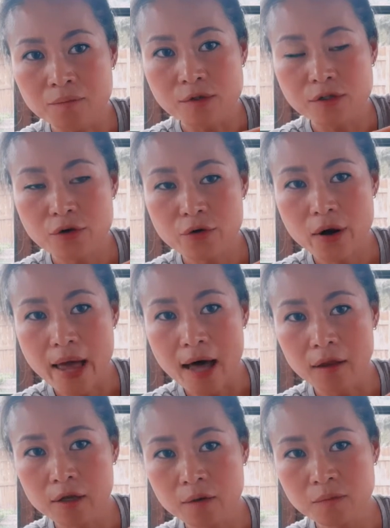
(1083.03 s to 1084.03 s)
So your
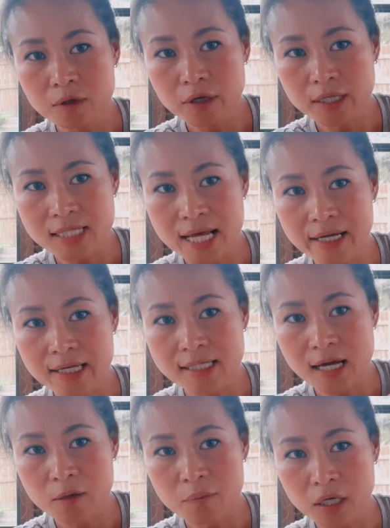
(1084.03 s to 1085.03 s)
heirloom looks like it's
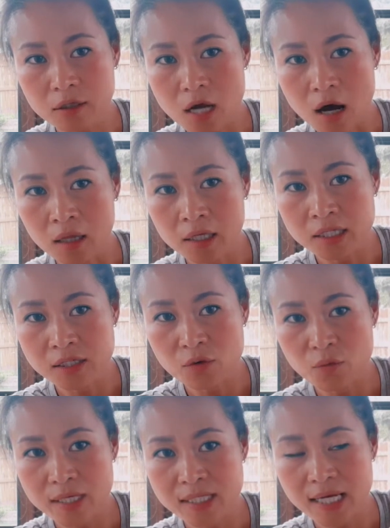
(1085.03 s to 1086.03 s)
going to be the tallest
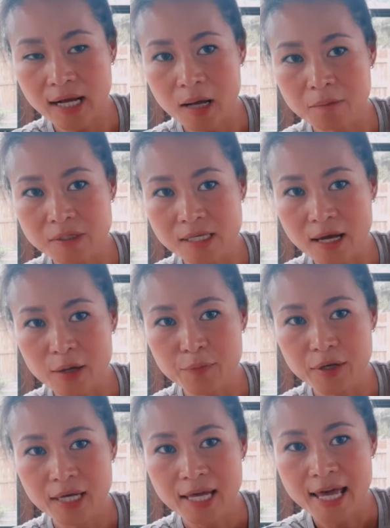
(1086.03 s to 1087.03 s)
once it comes up,
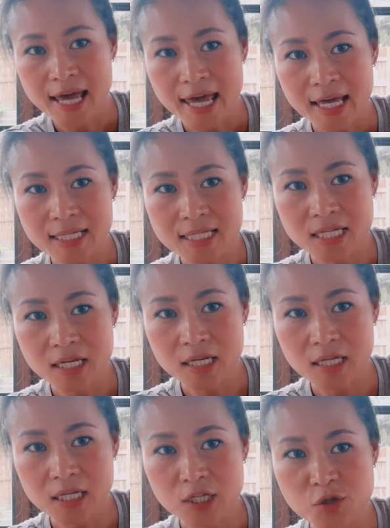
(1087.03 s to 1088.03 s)
and it
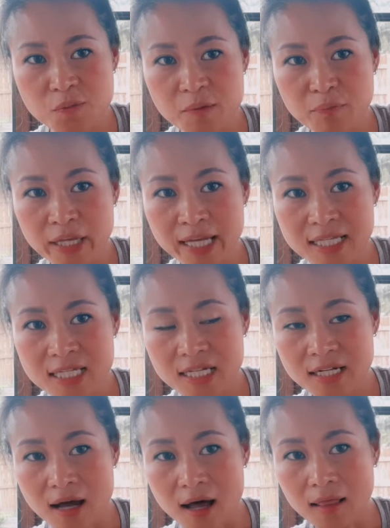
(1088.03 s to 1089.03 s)
needs to be planted
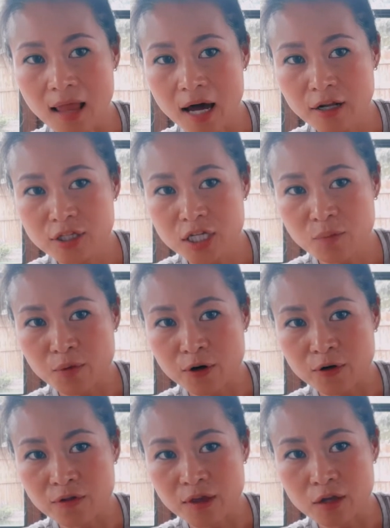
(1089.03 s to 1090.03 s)
a lot deeper
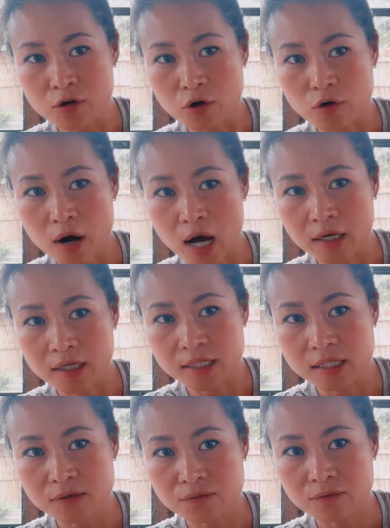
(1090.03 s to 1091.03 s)
than your
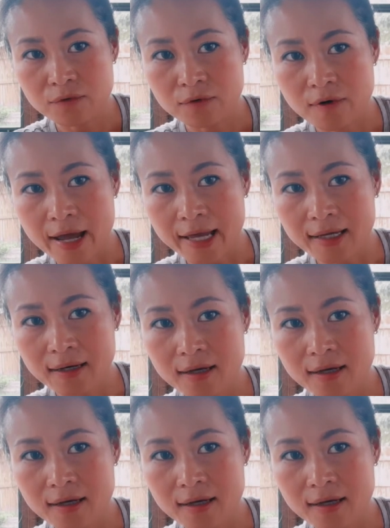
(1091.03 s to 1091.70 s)
crocus, right?